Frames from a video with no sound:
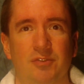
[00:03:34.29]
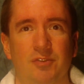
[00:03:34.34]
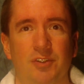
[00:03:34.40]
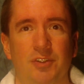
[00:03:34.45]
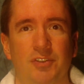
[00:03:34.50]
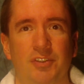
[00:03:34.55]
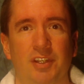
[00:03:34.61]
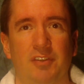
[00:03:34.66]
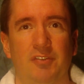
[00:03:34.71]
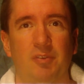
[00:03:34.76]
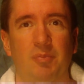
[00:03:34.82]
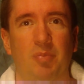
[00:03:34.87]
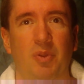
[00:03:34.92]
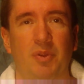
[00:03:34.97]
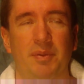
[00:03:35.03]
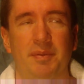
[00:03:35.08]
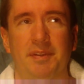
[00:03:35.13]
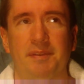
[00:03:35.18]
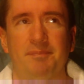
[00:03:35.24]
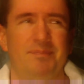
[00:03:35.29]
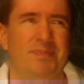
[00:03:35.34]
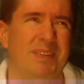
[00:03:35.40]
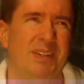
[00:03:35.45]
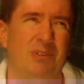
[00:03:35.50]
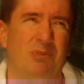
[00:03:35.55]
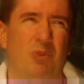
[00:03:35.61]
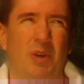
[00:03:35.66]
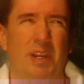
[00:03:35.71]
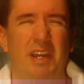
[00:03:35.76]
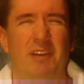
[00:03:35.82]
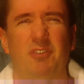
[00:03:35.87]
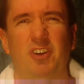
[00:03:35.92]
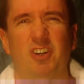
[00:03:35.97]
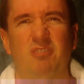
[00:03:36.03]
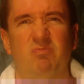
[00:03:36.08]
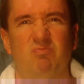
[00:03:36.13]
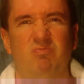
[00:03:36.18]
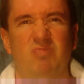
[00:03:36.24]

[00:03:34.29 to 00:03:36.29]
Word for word: for self-employment, whatever,